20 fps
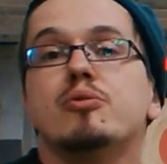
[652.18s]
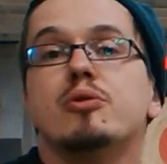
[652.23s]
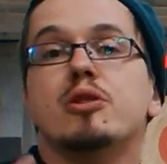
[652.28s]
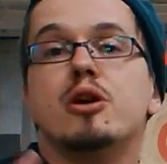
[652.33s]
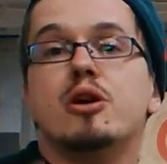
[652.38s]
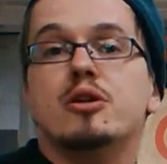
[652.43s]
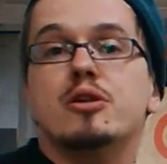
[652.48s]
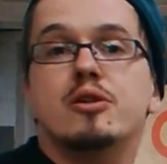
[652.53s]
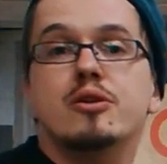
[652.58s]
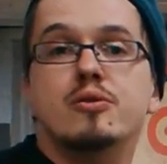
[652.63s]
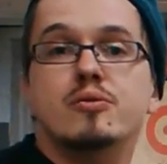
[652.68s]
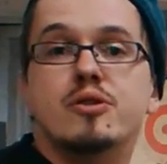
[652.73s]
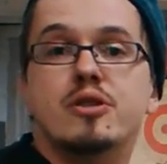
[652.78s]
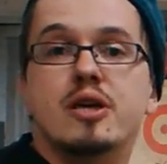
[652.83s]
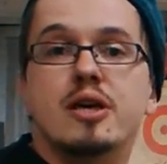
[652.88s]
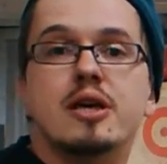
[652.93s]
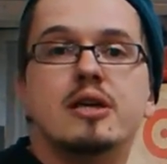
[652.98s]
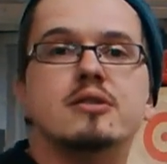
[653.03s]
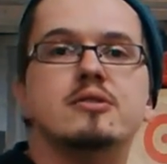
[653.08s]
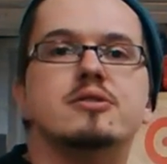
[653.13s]
You learn new
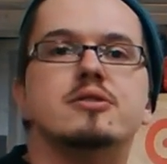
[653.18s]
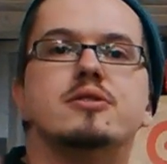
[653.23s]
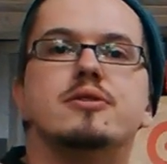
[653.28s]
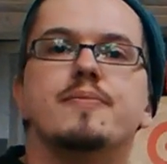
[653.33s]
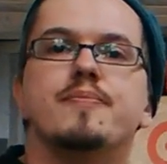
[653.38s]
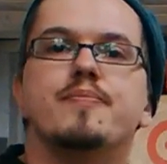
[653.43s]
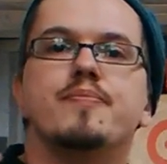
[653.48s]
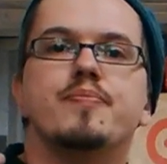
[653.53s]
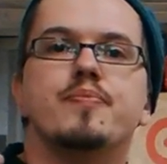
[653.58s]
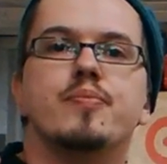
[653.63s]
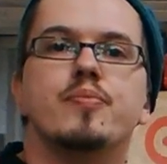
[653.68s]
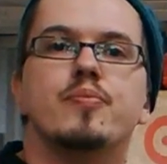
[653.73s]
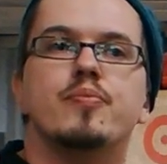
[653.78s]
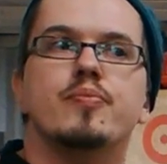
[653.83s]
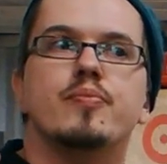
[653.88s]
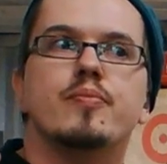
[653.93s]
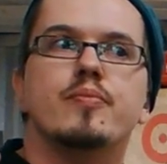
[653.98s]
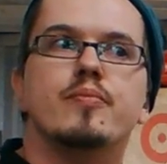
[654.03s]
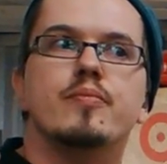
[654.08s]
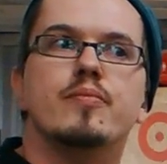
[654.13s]
things.
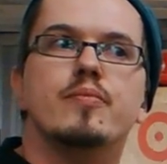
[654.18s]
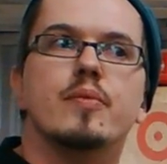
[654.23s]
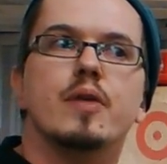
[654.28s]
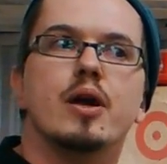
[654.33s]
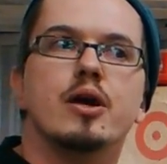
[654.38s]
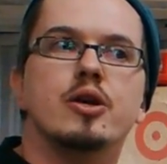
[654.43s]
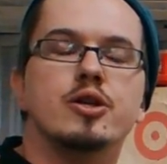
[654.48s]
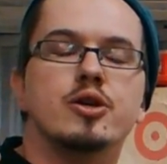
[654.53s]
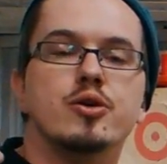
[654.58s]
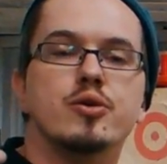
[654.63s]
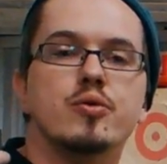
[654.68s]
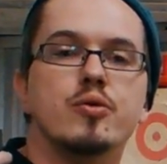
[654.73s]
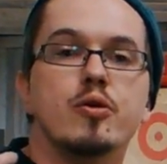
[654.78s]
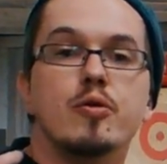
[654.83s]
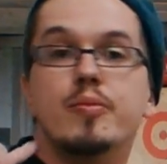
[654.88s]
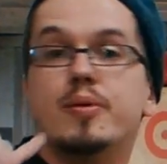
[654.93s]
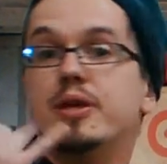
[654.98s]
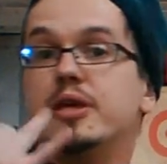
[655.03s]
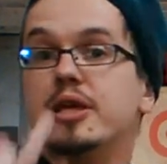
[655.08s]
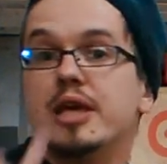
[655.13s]
You will
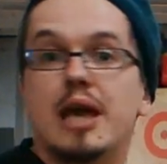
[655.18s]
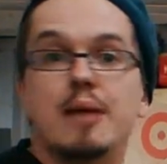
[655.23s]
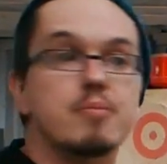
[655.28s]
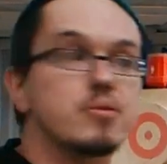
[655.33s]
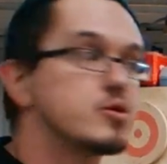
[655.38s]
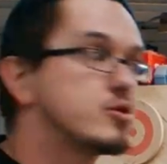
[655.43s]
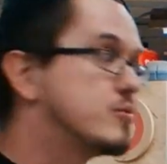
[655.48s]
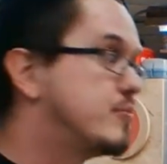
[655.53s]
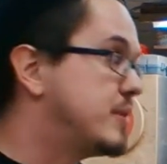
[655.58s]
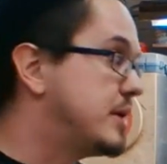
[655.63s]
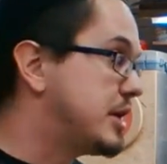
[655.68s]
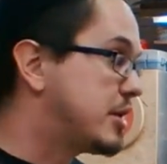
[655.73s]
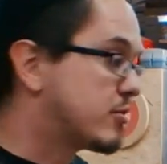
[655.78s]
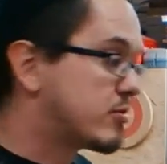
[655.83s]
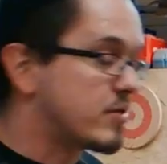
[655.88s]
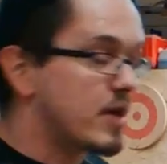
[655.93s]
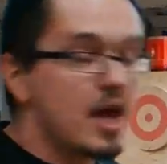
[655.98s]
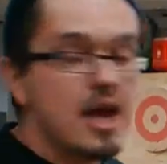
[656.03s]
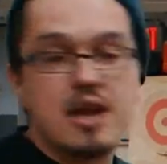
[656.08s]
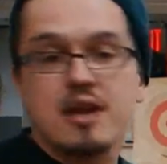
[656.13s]
be able to be
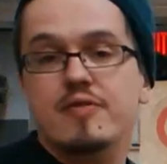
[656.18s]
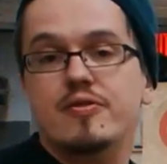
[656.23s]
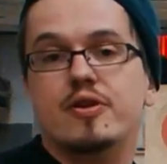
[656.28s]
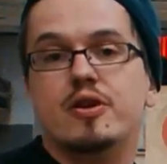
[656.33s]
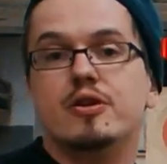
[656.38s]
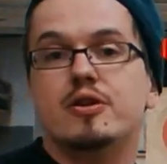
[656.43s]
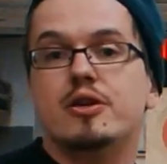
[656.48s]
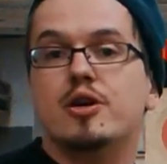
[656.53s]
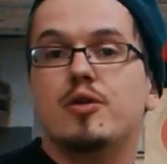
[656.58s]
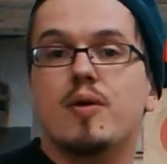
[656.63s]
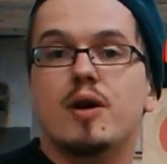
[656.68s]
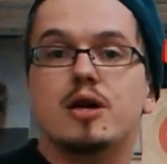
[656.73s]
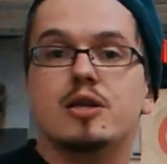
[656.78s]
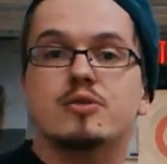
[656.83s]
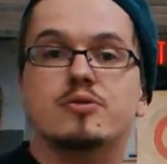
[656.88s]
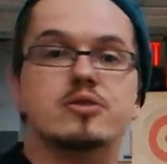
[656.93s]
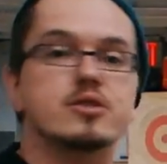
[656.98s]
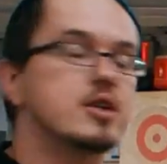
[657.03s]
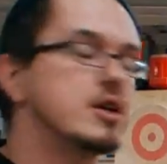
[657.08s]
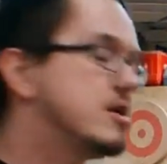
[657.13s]
creative. You're going to acquire new
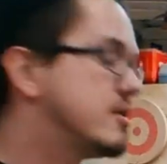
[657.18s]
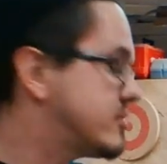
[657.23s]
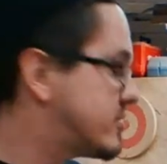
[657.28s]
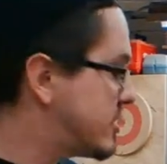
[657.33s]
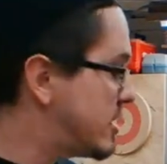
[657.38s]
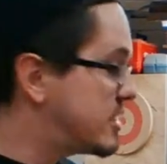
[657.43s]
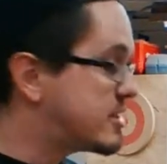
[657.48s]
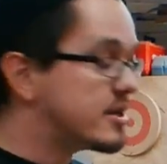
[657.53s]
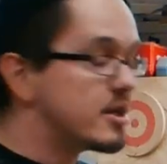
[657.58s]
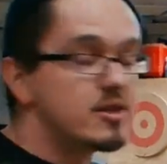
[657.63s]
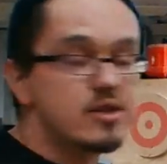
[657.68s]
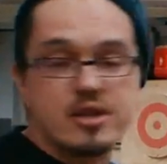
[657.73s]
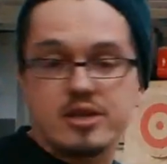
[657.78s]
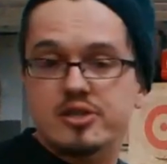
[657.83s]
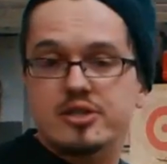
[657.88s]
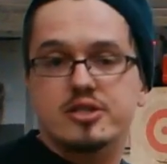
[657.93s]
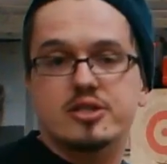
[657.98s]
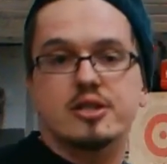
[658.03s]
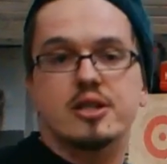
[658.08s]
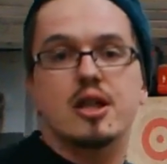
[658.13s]
skills.
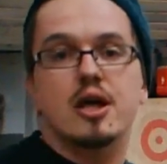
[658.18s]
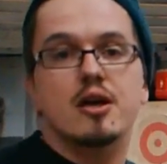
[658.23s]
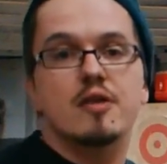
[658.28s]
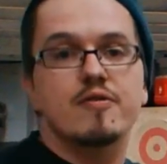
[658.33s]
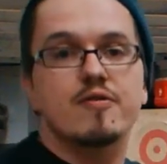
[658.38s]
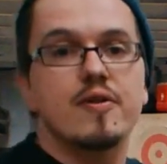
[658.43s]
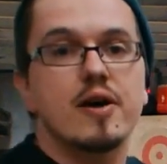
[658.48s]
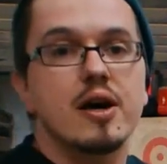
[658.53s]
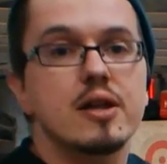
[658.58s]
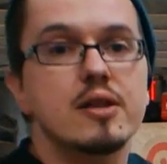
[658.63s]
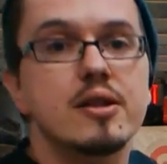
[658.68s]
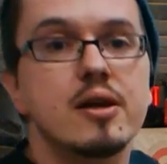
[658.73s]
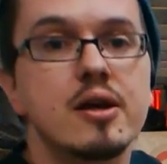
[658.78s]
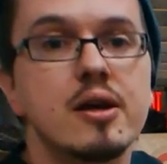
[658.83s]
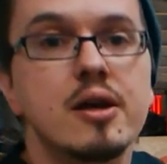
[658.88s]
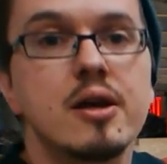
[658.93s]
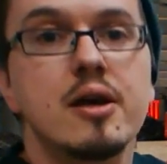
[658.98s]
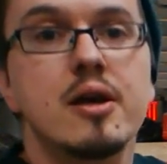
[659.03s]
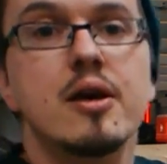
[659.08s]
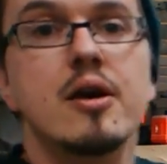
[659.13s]
It's just a lot of fun.
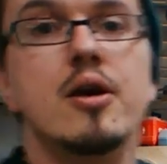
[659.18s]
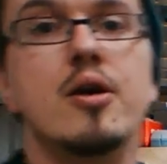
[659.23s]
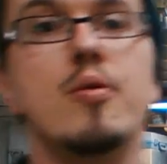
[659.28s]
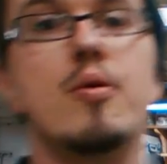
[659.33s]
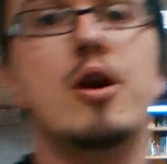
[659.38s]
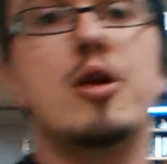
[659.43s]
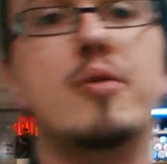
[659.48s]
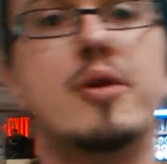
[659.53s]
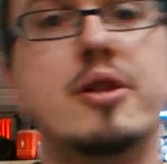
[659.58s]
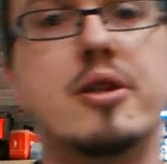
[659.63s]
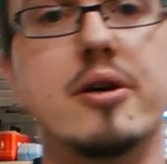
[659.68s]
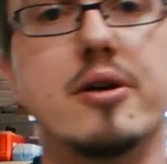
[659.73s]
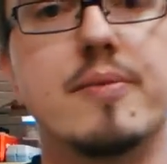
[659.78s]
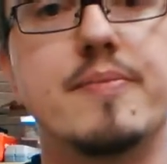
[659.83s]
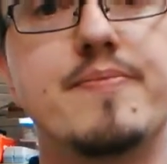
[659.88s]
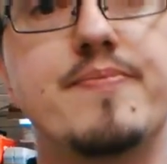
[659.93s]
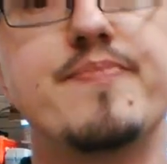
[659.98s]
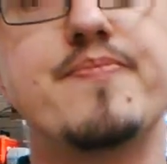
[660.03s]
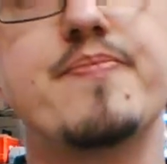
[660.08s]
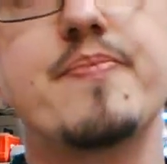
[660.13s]
What do?
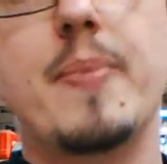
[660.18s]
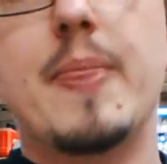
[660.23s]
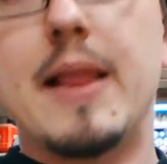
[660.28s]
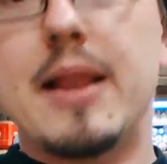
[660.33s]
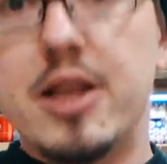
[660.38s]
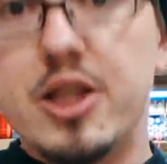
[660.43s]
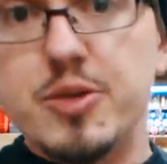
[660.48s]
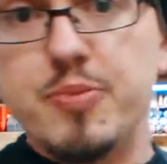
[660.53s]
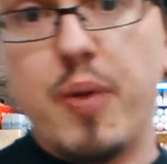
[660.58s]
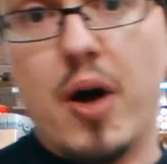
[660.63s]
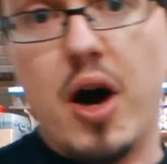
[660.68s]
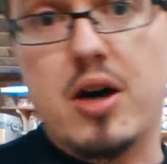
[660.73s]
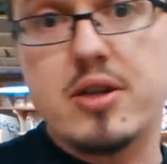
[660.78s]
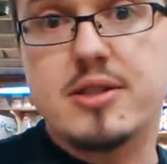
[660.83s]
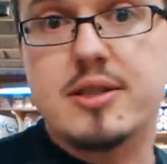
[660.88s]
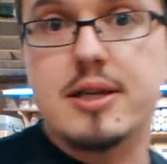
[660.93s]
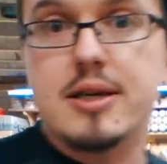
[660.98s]
Let's pause